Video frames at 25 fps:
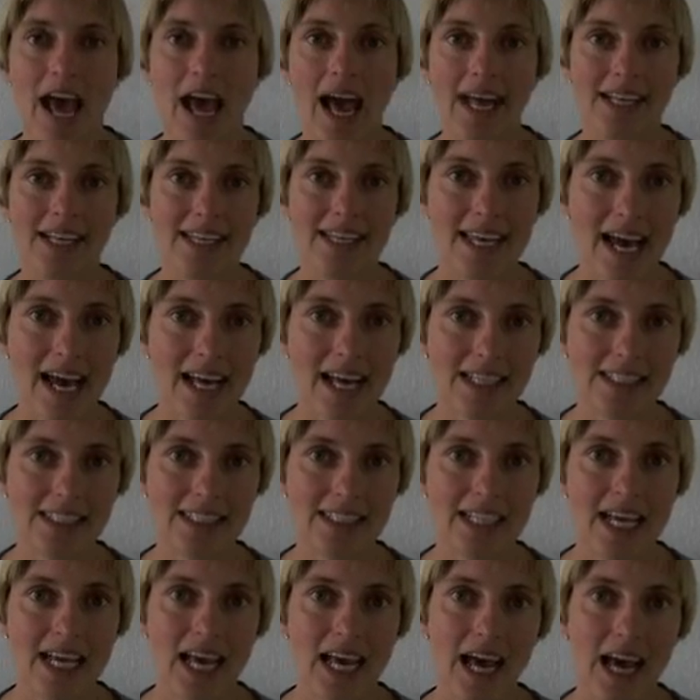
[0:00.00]
And
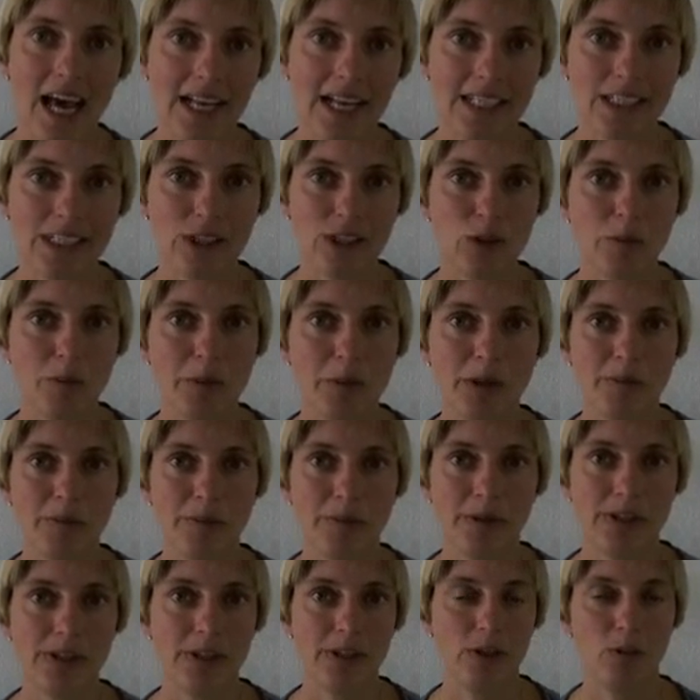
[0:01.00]
yet, any two
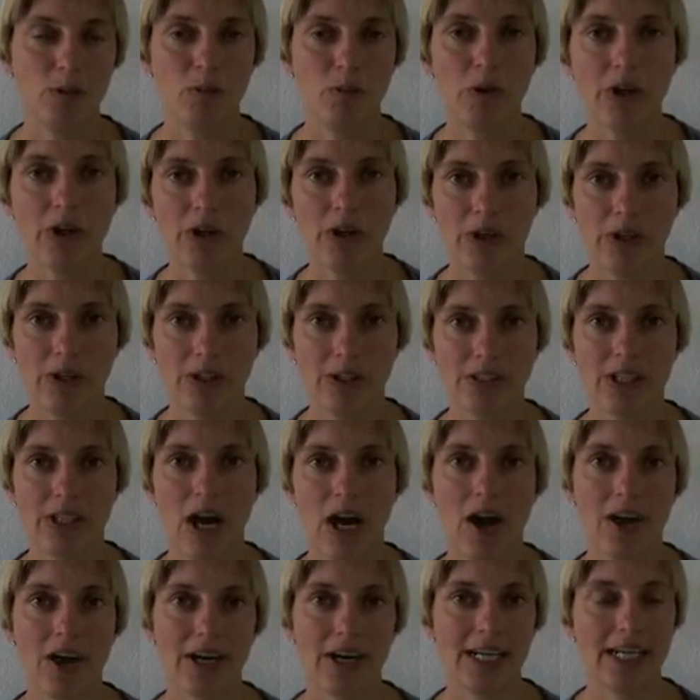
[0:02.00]
people in the world
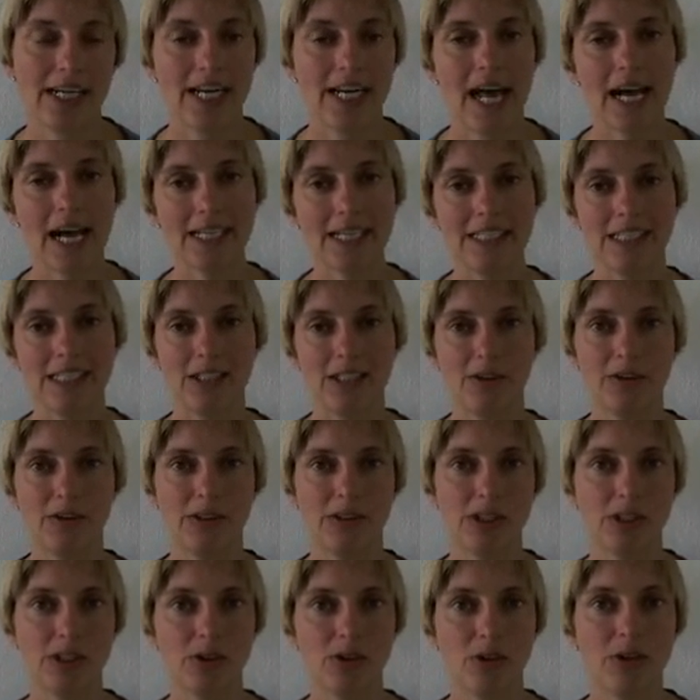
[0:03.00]
are connected
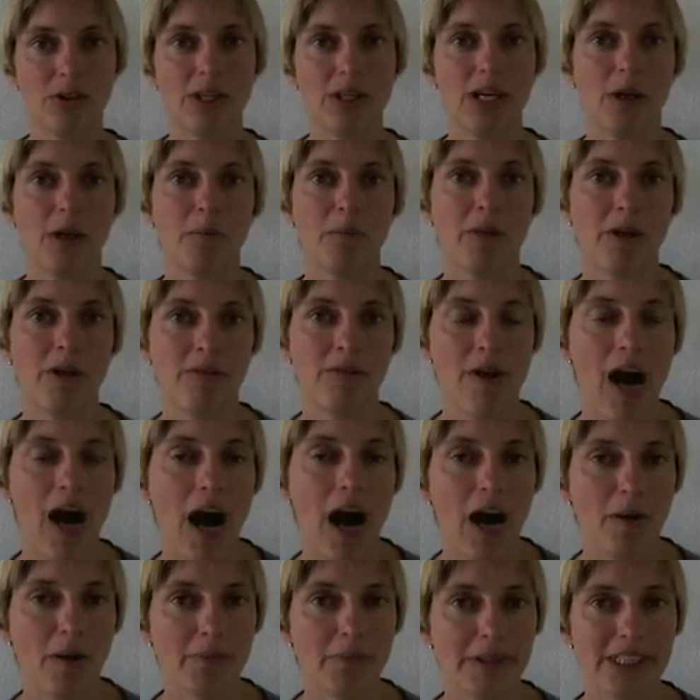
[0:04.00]
through a short number of
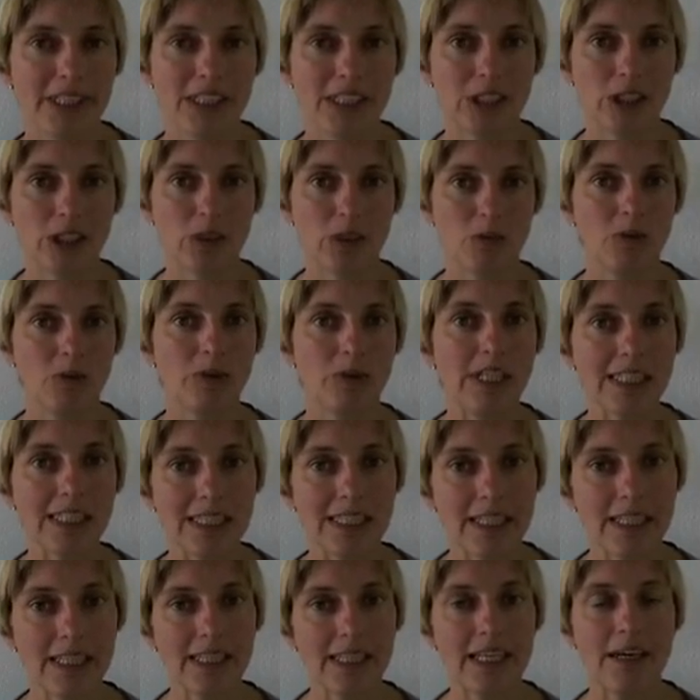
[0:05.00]
hops. So
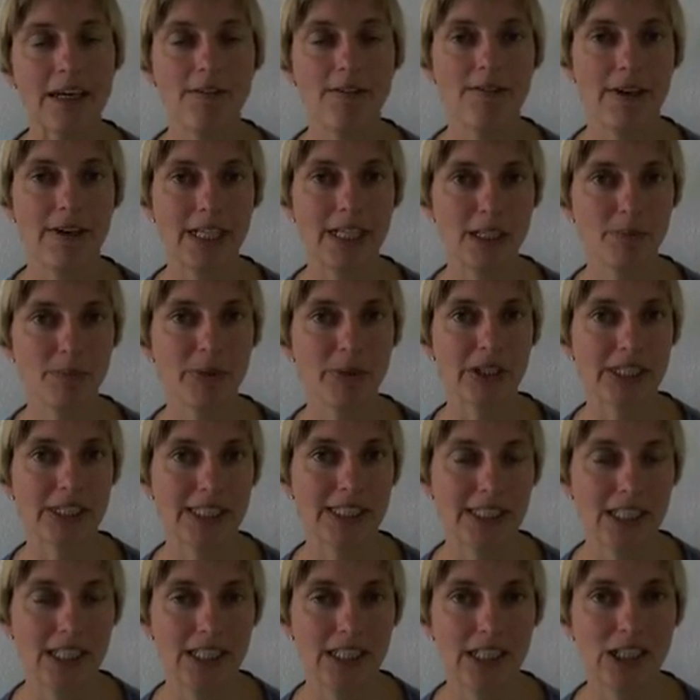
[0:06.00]
recently, a Facebook
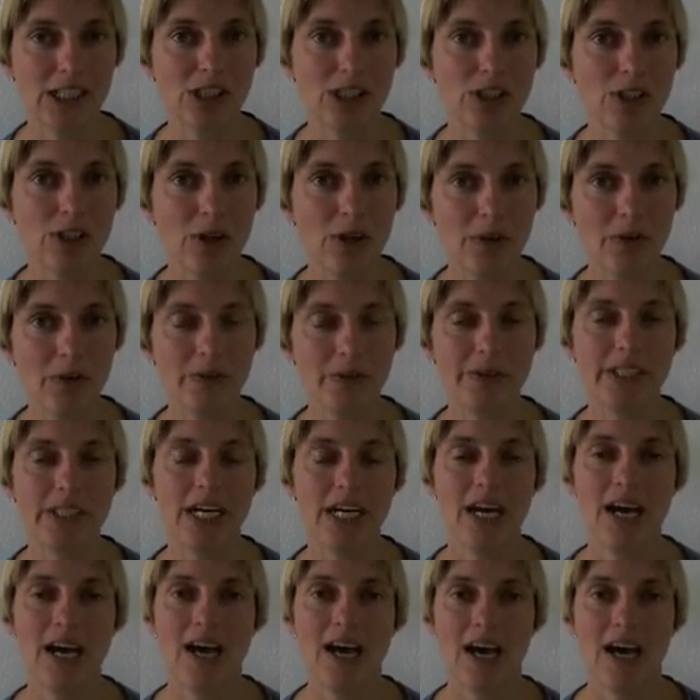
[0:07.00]
study showed
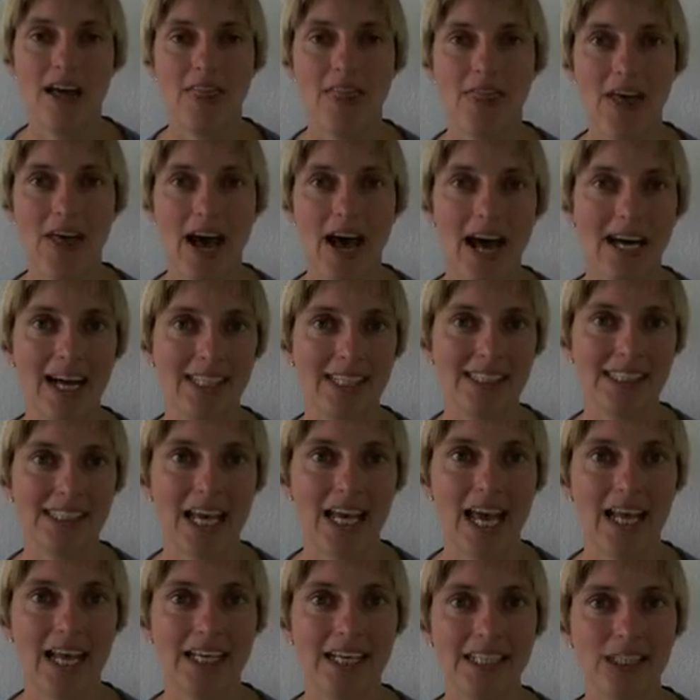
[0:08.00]
that
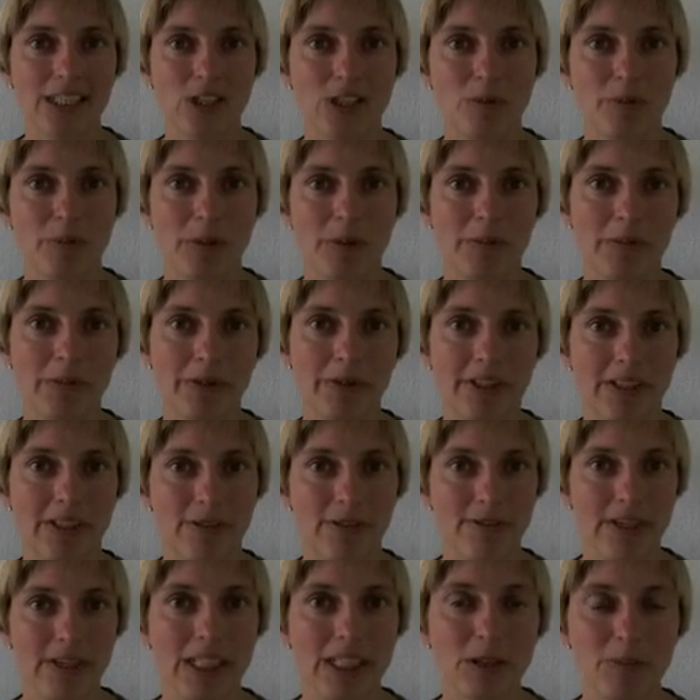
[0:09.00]
any two people in
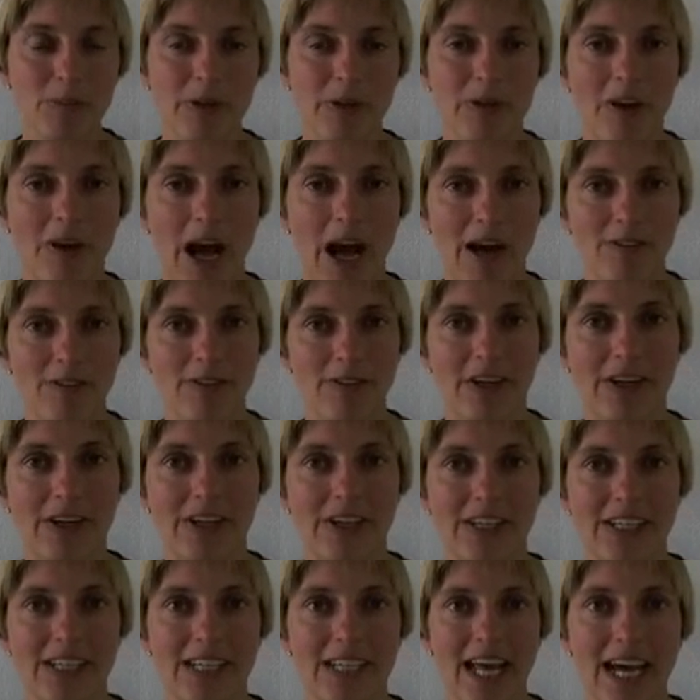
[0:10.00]
the Facebook graph
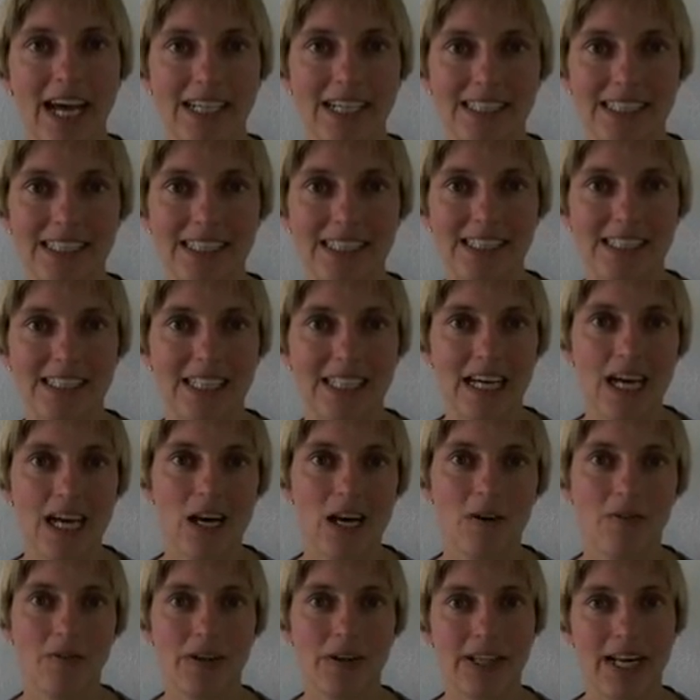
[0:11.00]
are connected
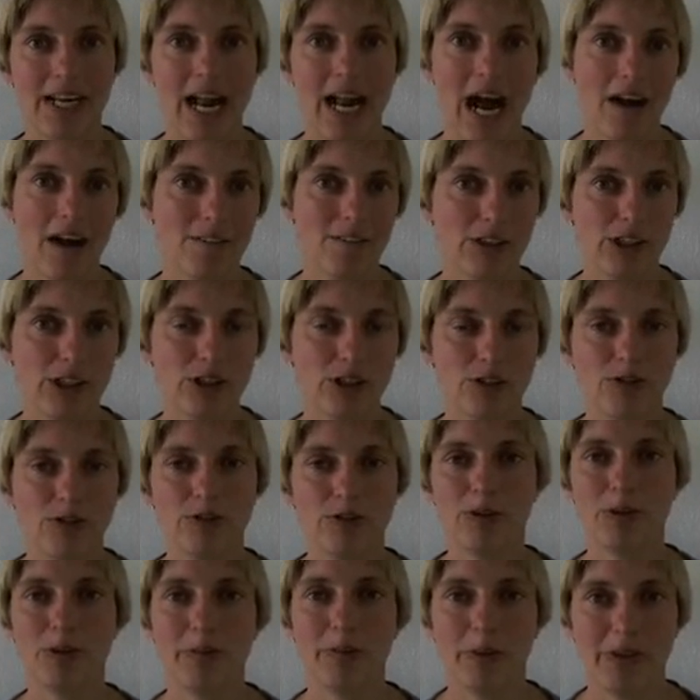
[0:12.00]
with an average of
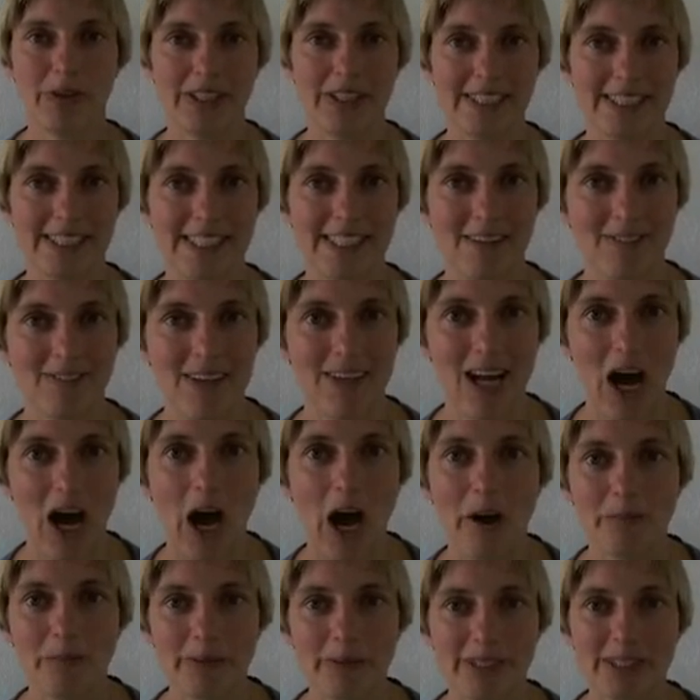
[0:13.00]
4.7
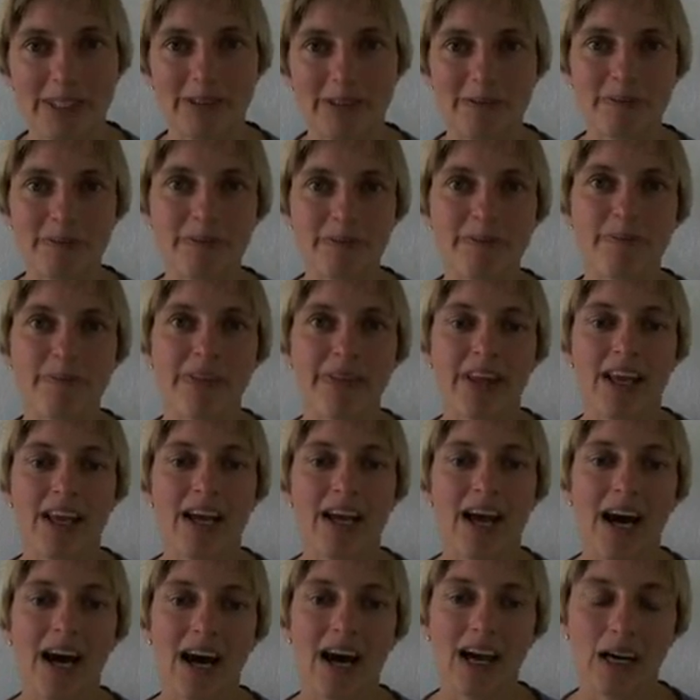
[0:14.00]
hops.
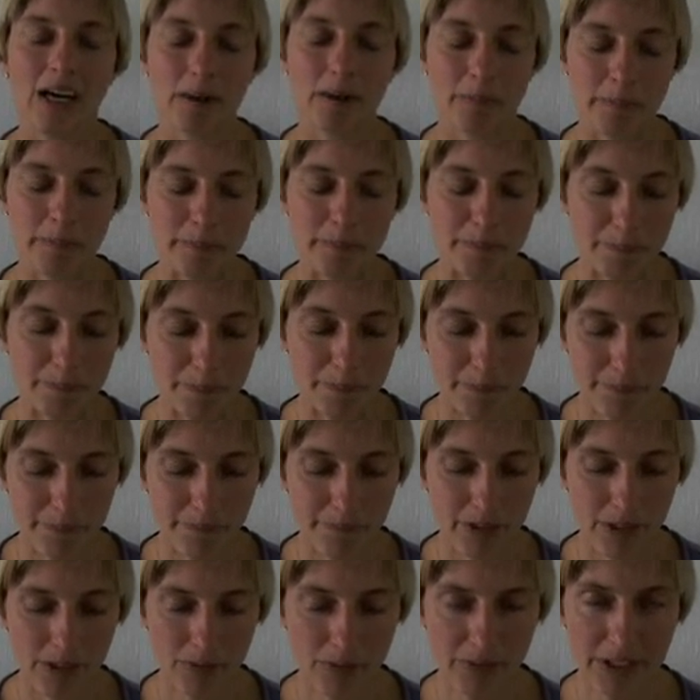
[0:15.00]

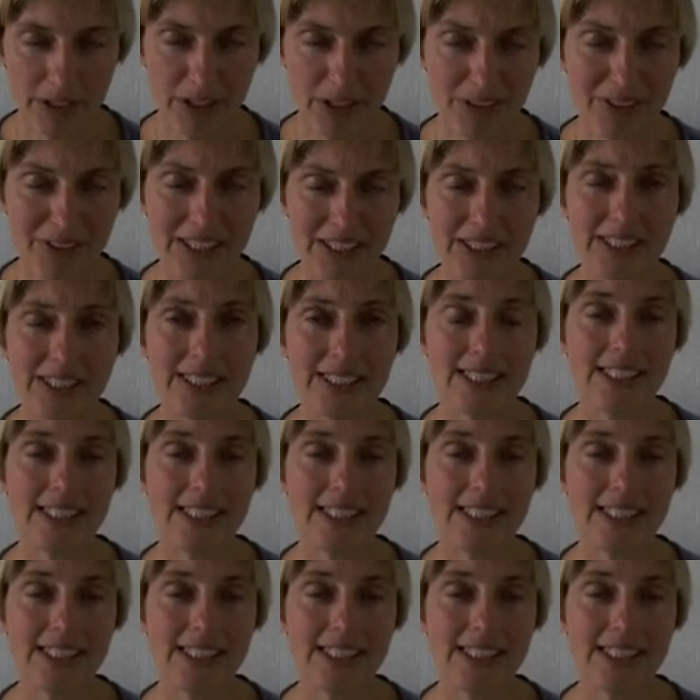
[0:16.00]
we're going to